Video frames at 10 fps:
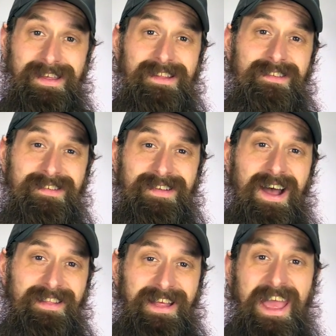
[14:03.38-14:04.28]

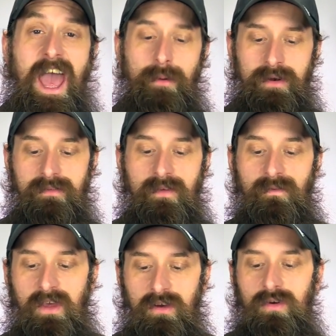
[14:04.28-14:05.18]
inside the cabin of the
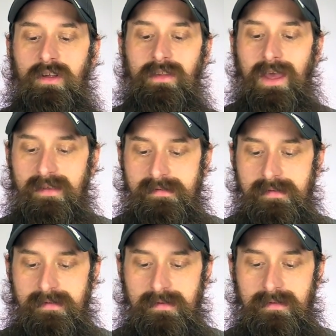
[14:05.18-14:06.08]
vehicle and the
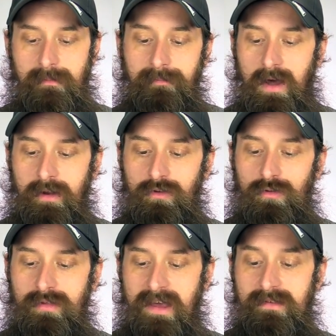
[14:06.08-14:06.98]
AC system, on a
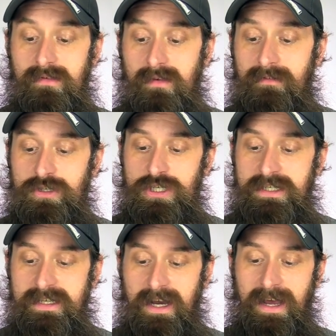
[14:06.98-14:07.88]
2007
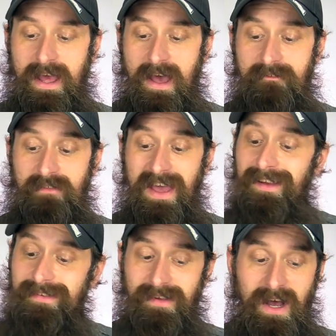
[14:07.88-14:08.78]
GTI
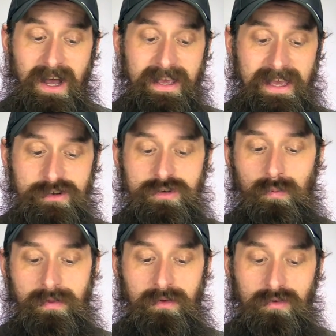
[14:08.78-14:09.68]
FSI engine
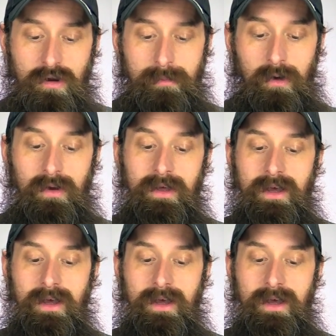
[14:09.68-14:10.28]
with a turbo.